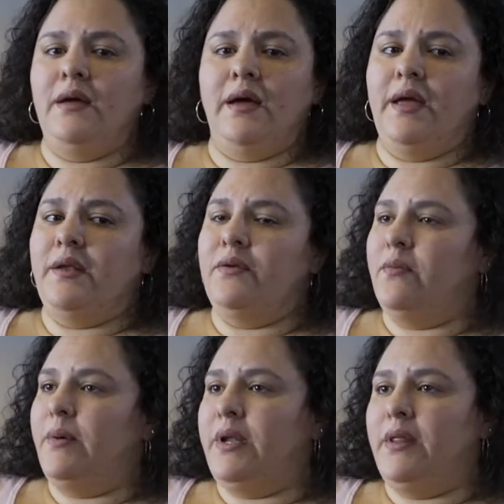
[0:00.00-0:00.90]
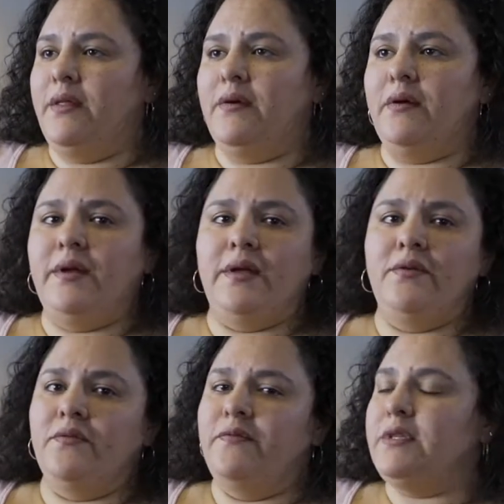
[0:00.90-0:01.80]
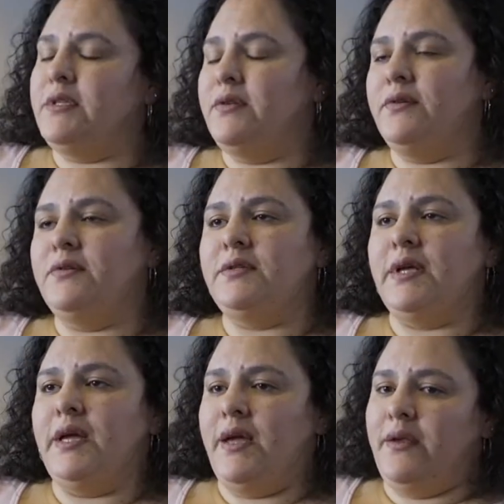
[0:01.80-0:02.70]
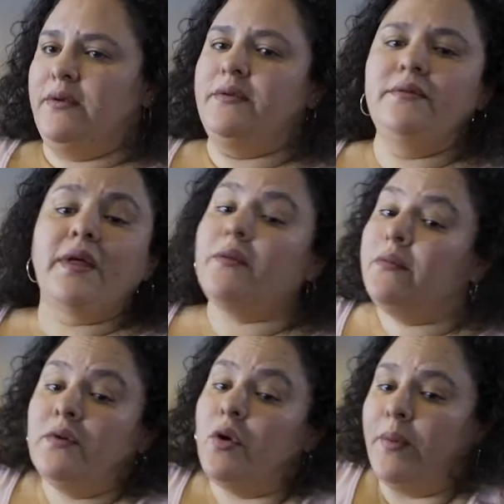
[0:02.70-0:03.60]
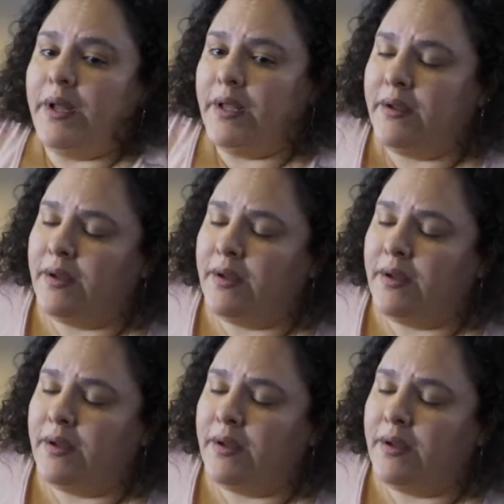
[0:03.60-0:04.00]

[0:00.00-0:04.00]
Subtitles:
I had nobody there and had no visitors. I had nobody.